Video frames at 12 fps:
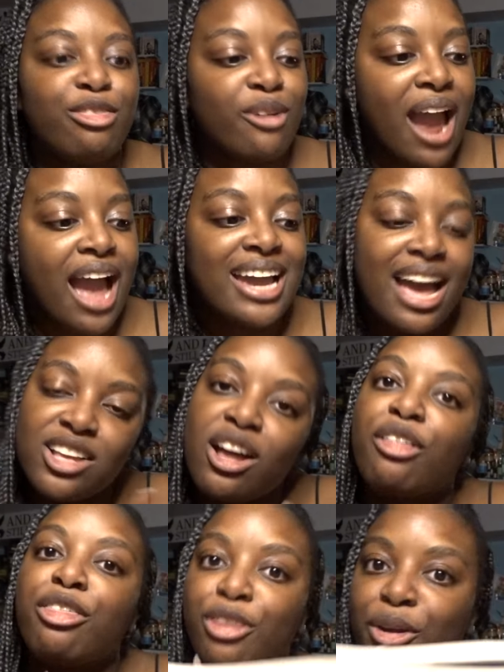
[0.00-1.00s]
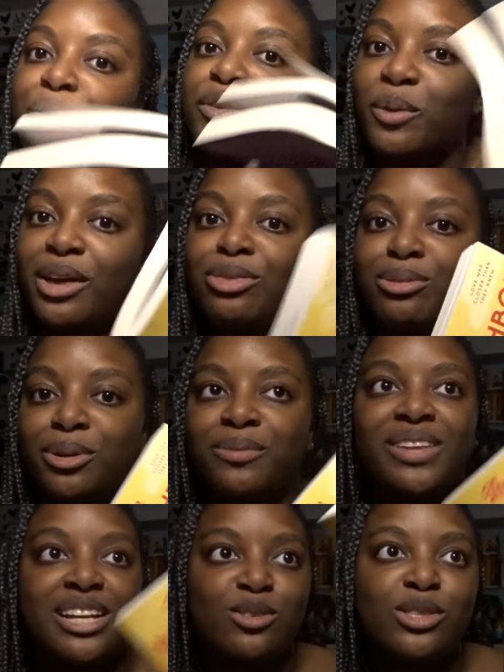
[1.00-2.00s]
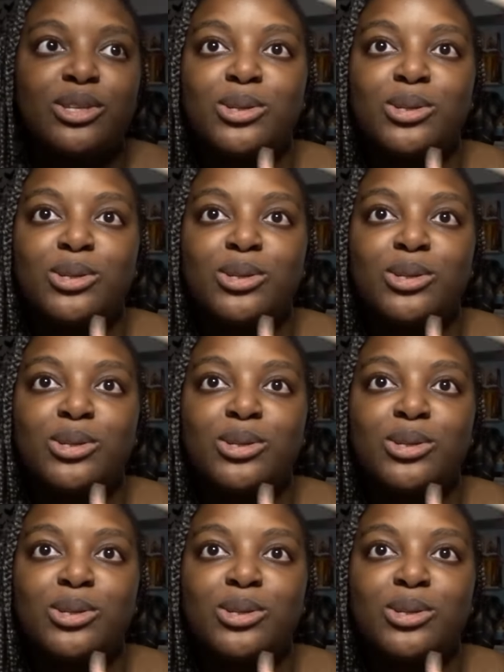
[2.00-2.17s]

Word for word: th- I got a third of the way through. That's what the